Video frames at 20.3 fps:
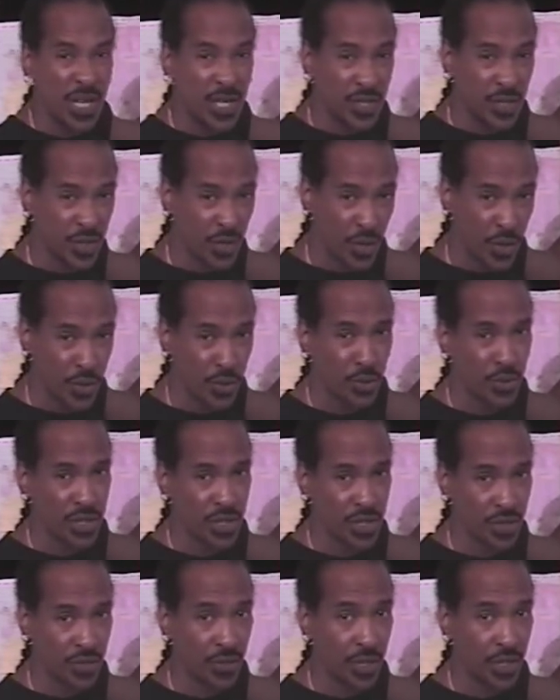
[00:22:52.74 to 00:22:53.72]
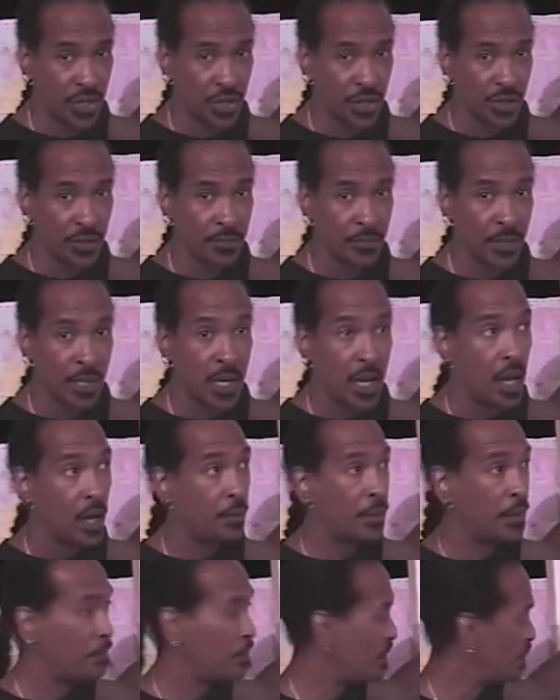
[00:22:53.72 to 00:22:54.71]
internal destruction,
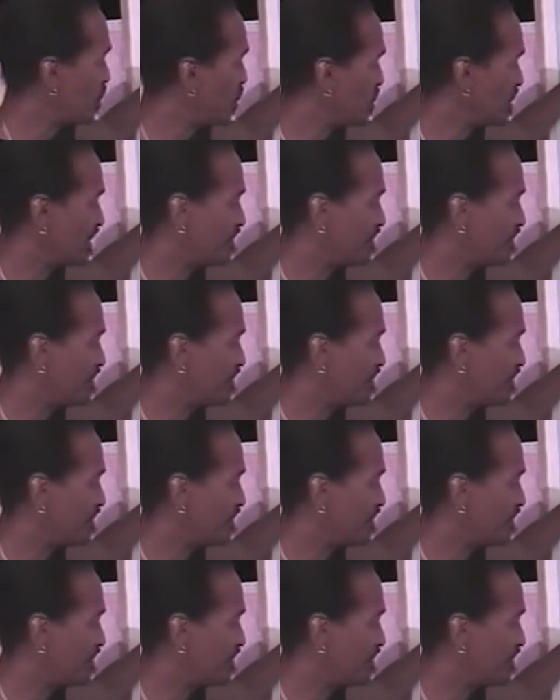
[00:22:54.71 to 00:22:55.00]
but because